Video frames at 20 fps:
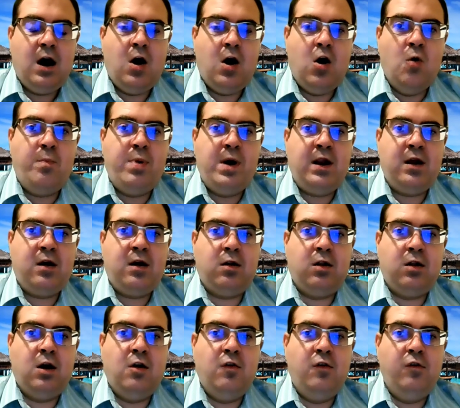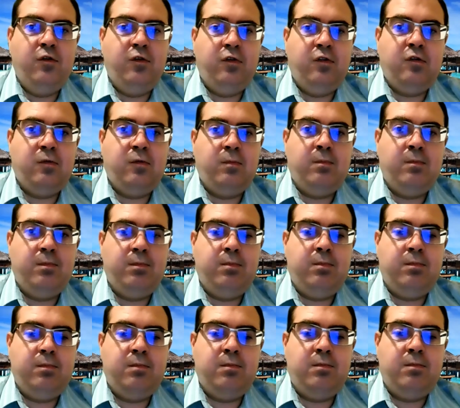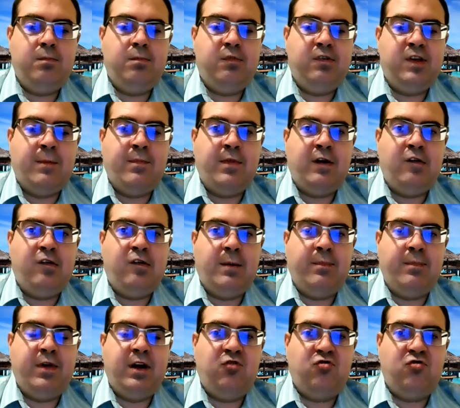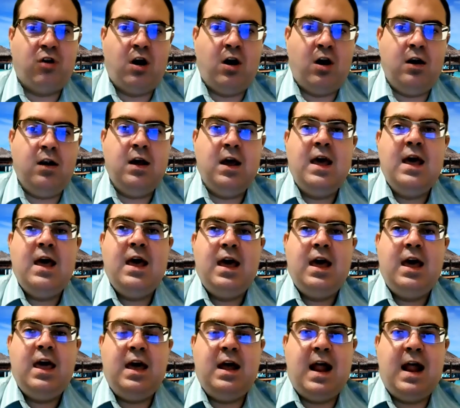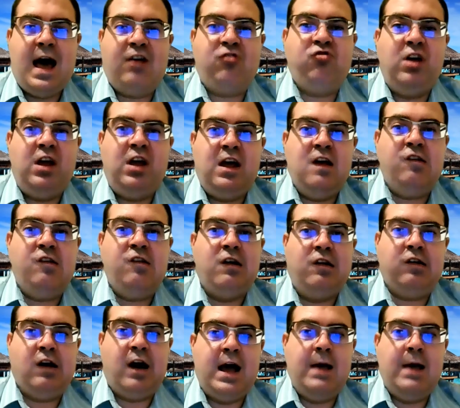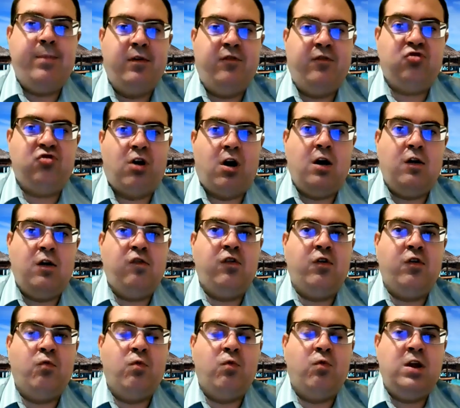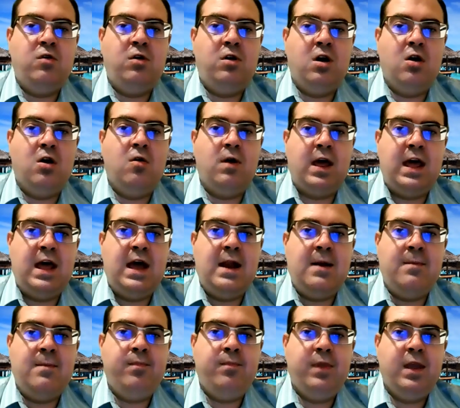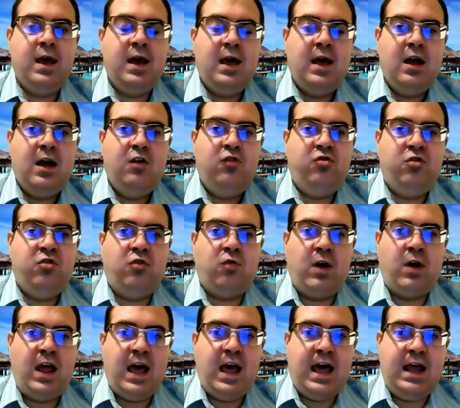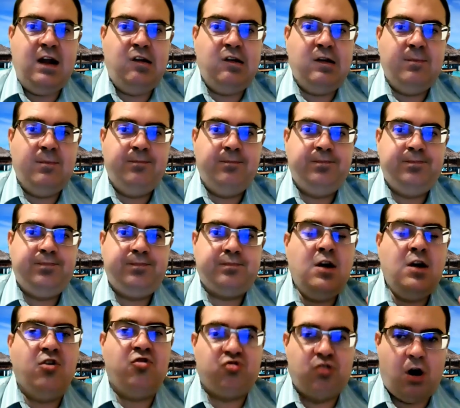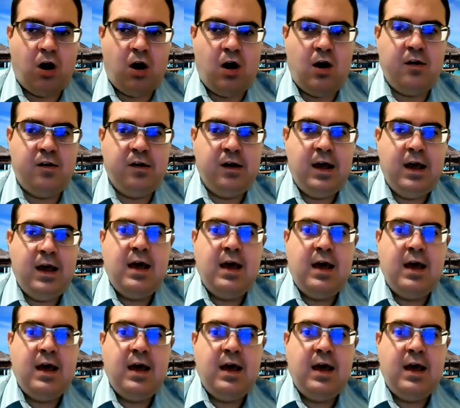open, close, something, something chart, it actually is a type of chart. So when you go in to create your chart,